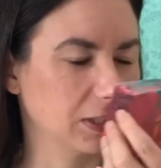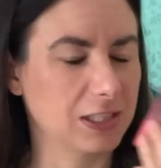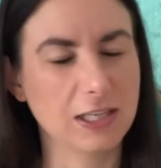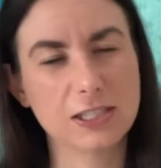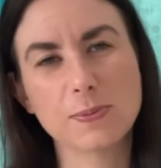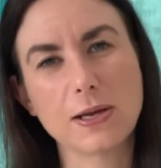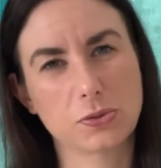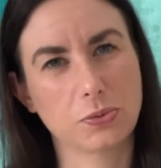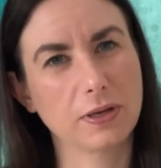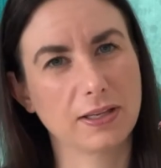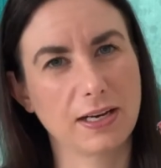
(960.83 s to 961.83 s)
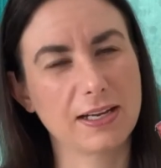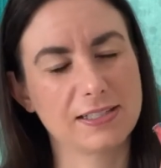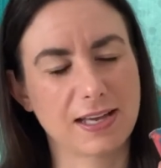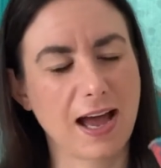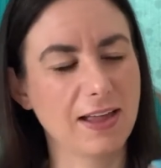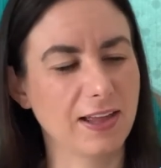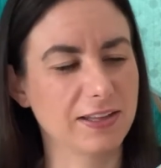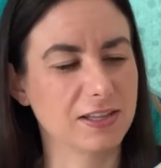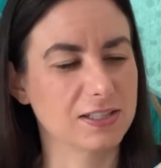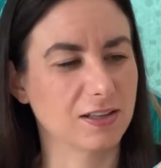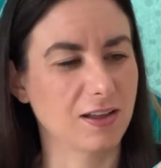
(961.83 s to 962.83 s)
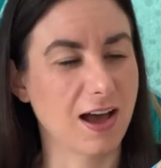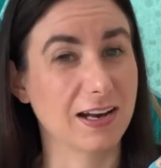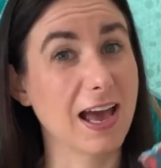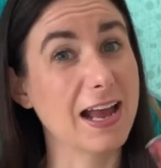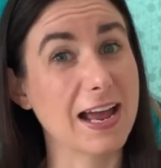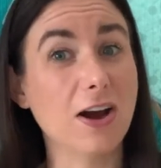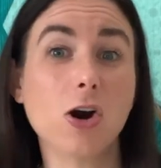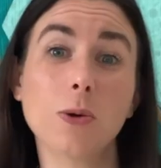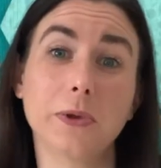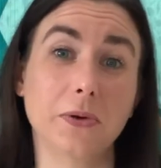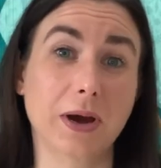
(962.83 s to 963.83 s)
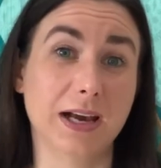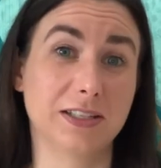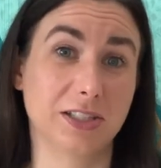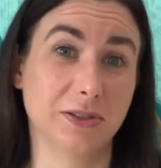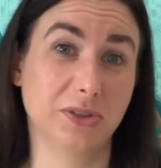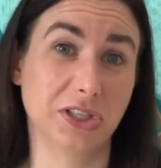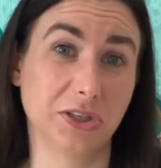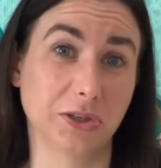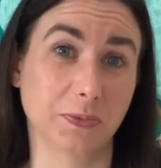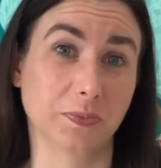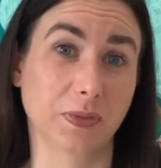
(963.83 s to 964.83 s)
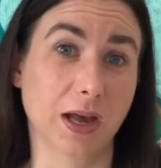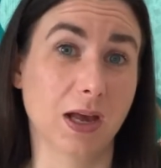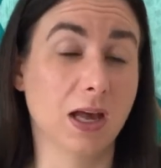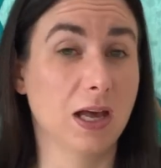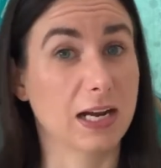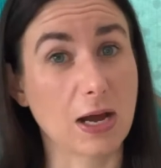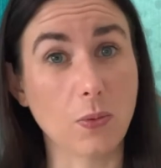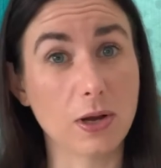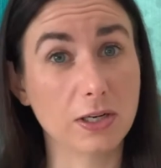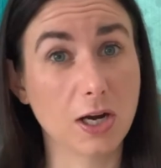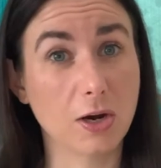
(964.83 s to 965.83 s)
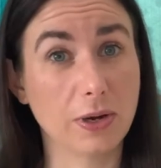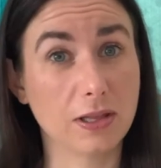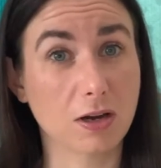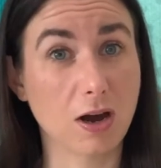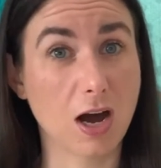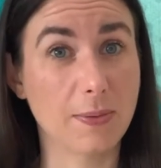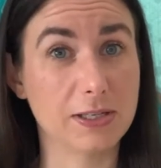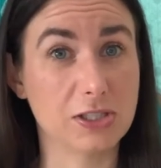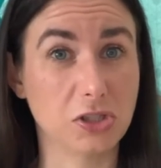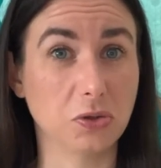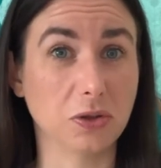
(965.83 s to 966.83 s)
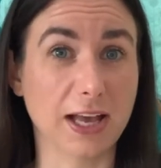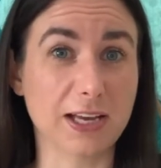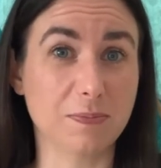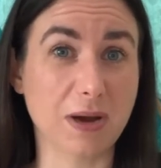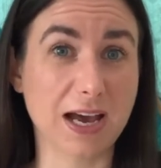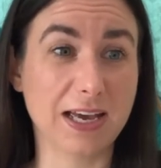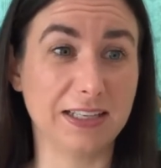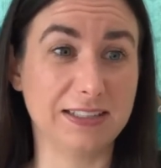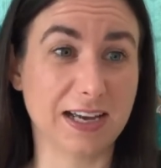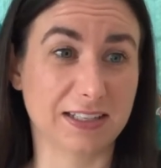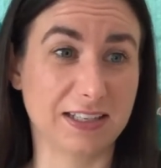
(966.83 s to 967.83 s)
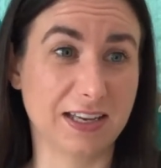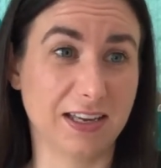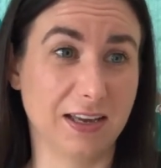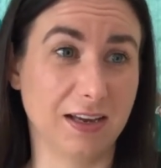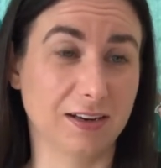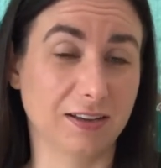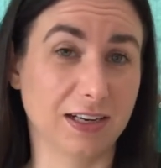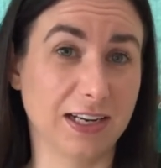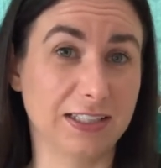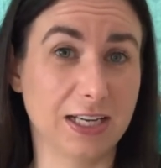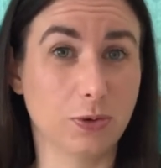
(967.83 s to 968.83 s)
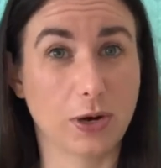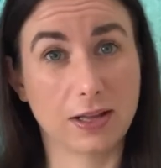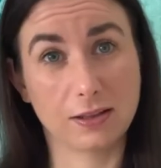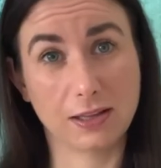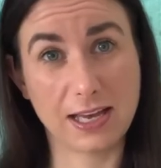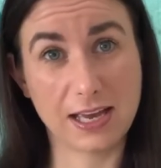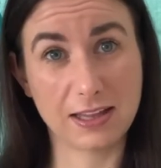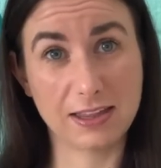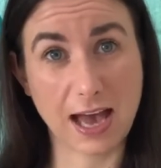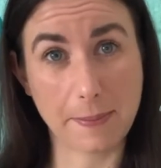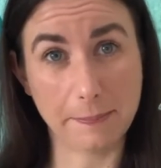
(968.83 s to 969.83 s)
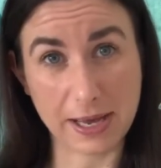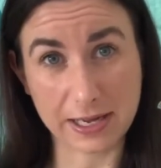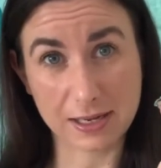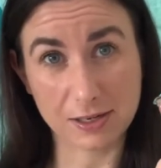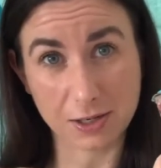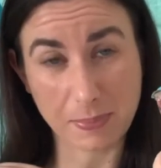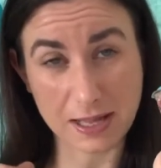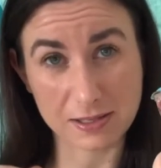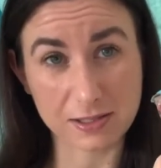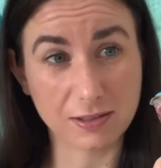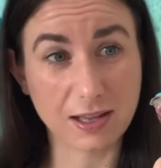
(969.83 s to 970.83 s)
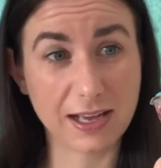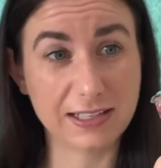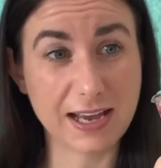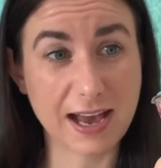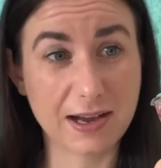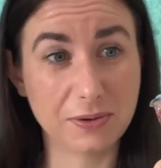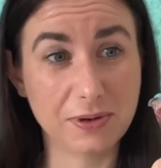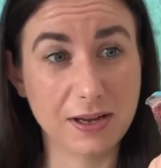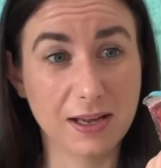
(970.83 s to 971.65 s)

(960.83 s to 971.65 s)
It smells really nice. I like this a lot, and I hope you guys do too. And I want to know in the comments, do you like my technique here that I did where I laid that mica or pencil line down,